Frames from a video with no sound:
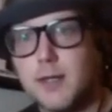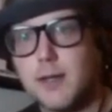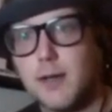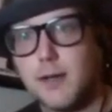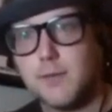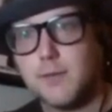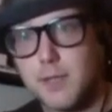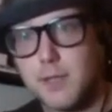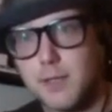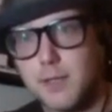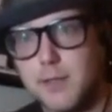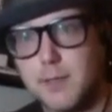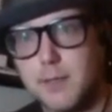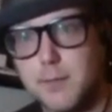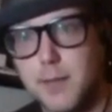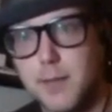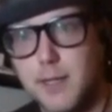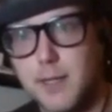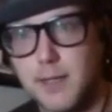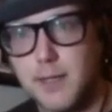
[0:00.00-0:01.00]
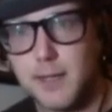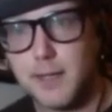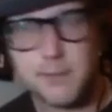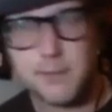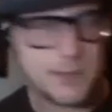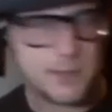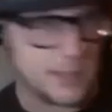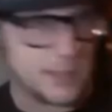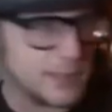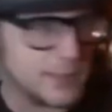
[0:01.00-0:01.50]
I've done in my
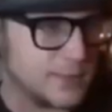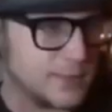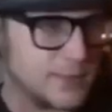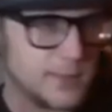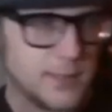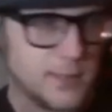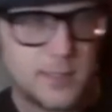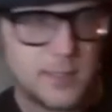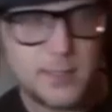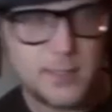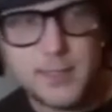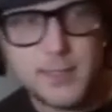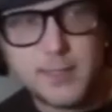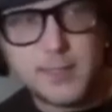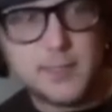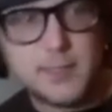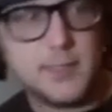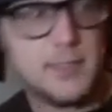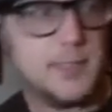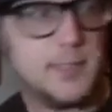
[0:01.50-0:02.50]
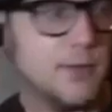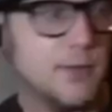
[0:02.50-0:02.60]
life that has, you